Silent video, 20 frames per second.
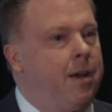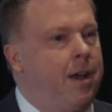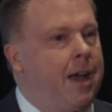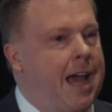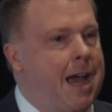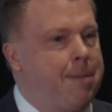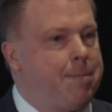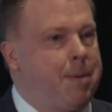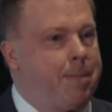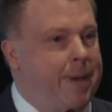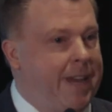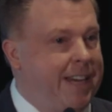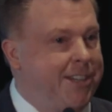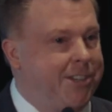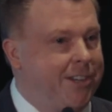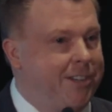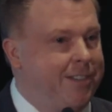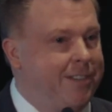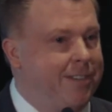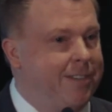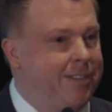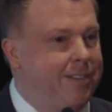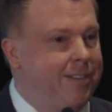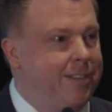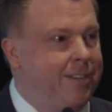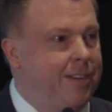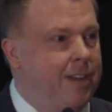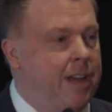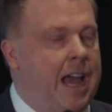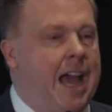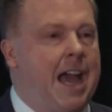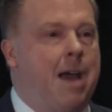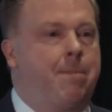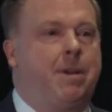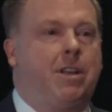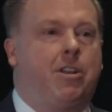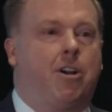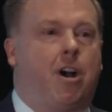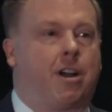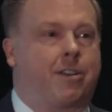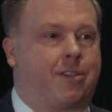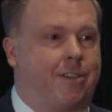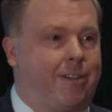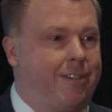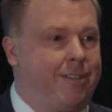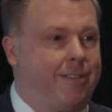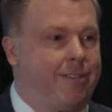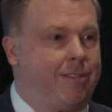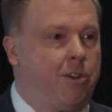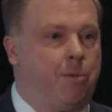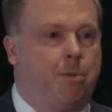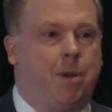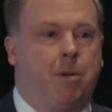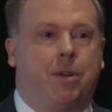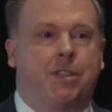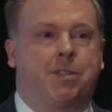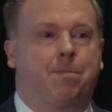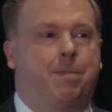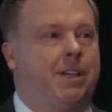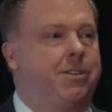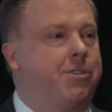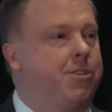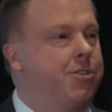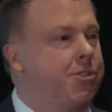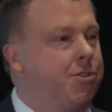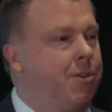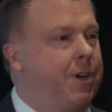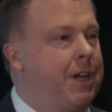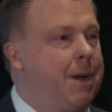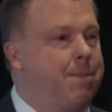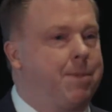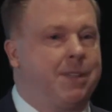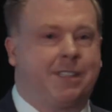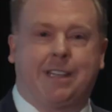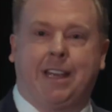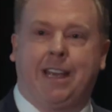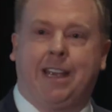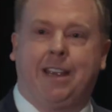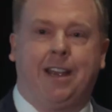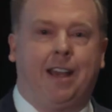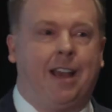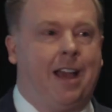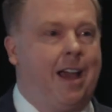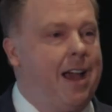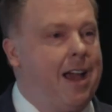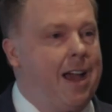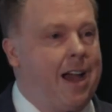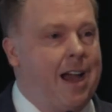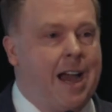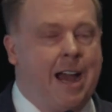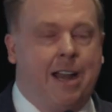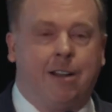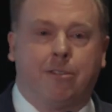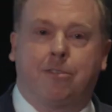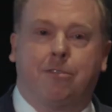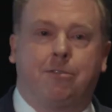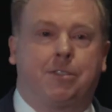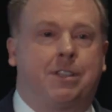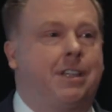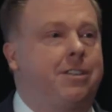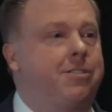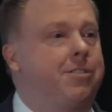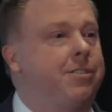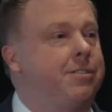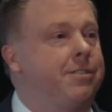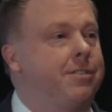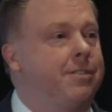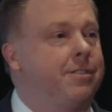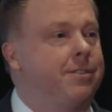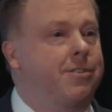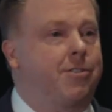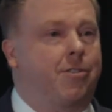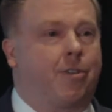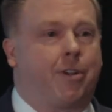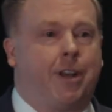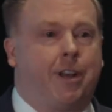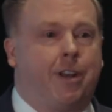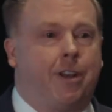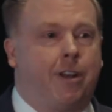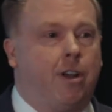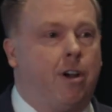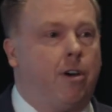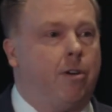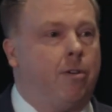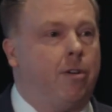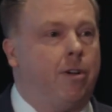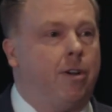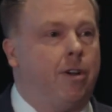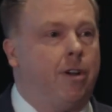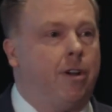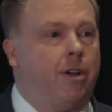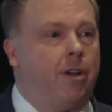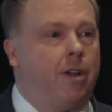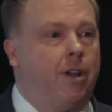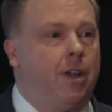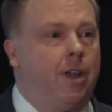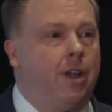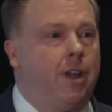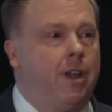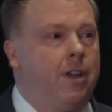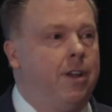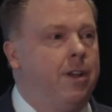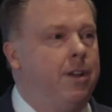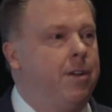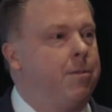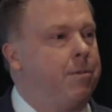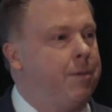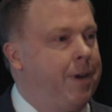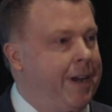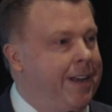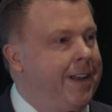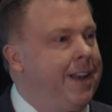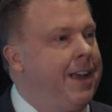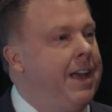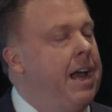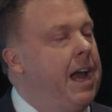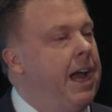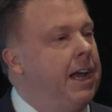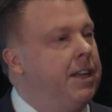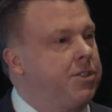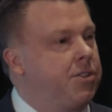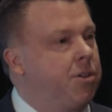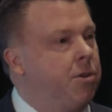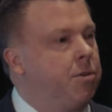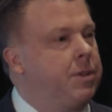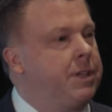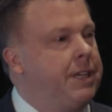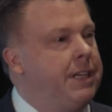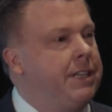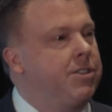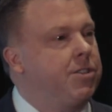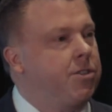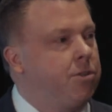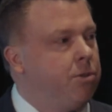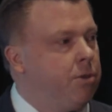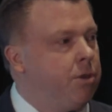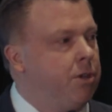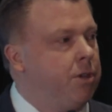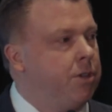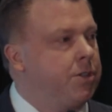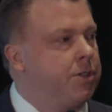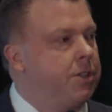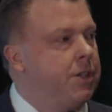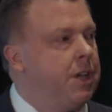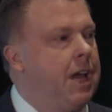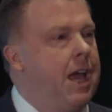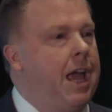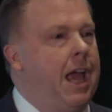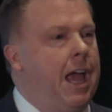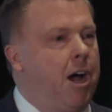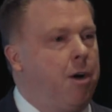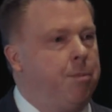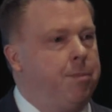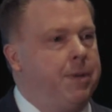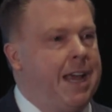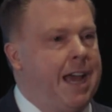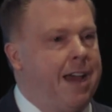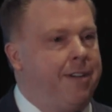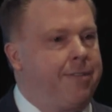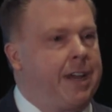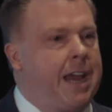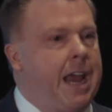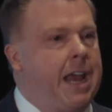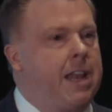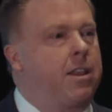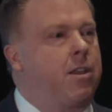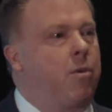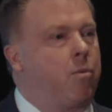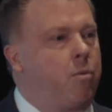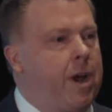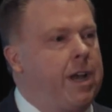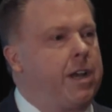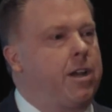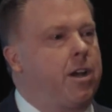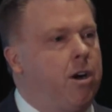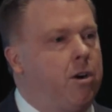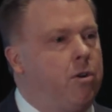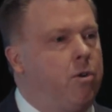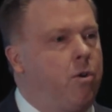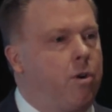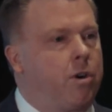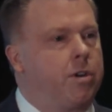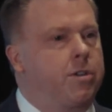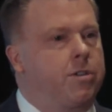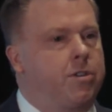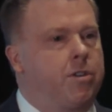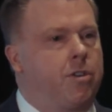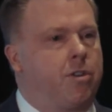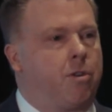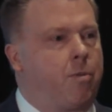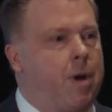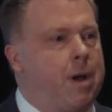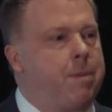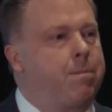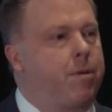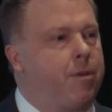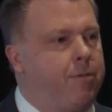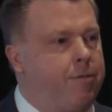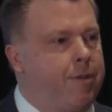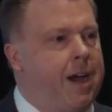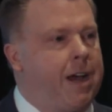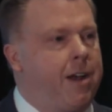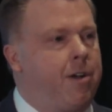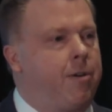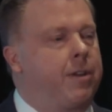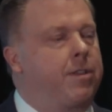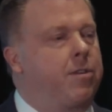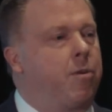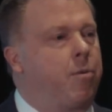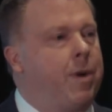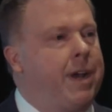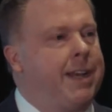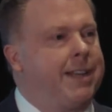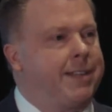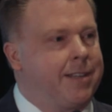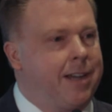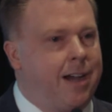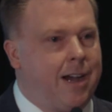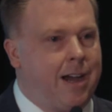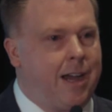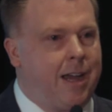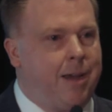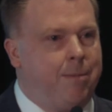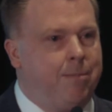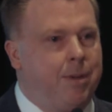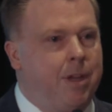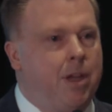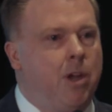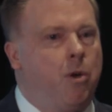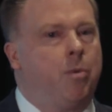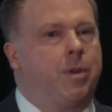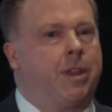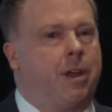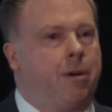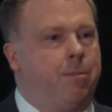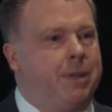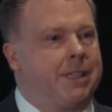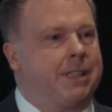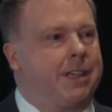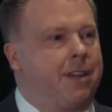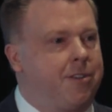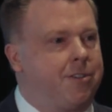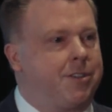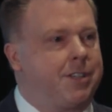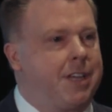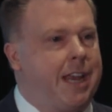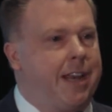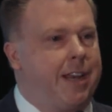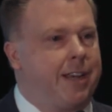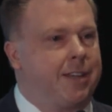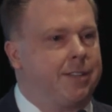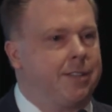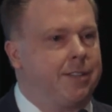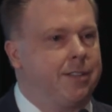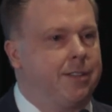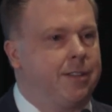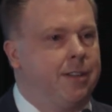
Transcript: Happy patient, happy doctor. Nobody wants patients showing up and say, I don't do stitches. Sorry you didn't know, right? And so these tools help navigate the right cohort to the right provider at the right time without misunderstandings.